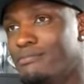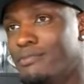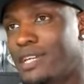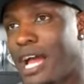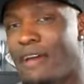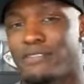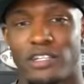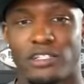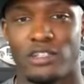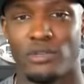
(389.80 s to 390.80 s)
Like, I have
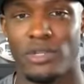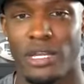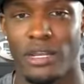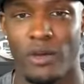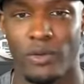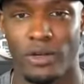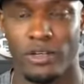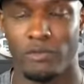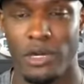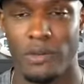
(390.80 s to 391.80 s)
such a unique network
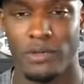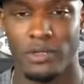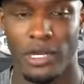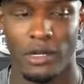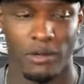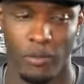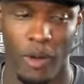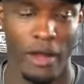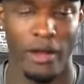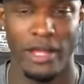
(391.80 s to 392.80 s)
of people. Like,
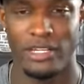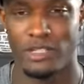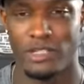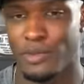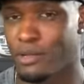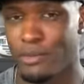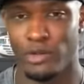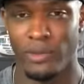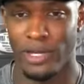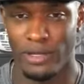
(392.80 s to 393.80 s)
why don't I just be the
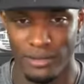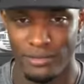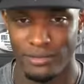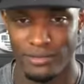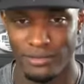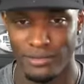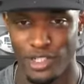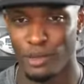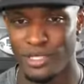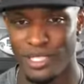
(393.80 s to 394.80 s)
middleman? You
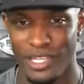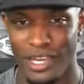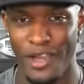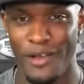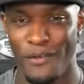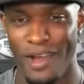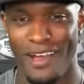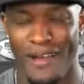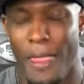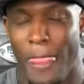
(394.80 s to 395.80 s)
know what I'm saying? Like, yeah.
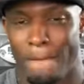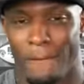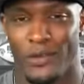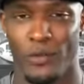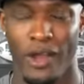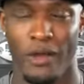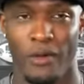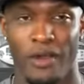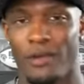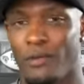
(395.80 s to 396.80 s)
Why
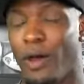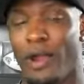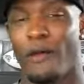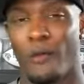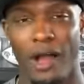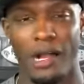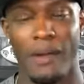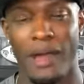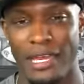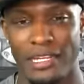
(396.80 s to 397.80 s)
not? How come
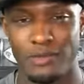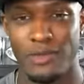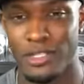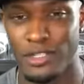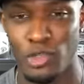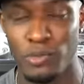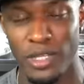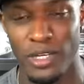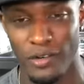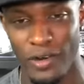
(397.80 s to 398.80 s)
I can't just be the shoe
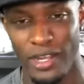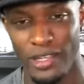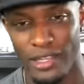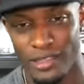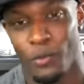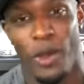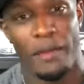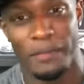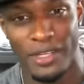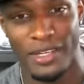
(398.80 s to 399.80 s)
plug, right? Like the
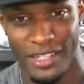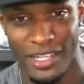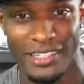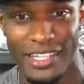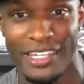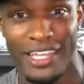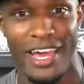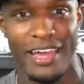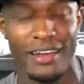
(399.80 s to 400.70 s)
wine plug, like that.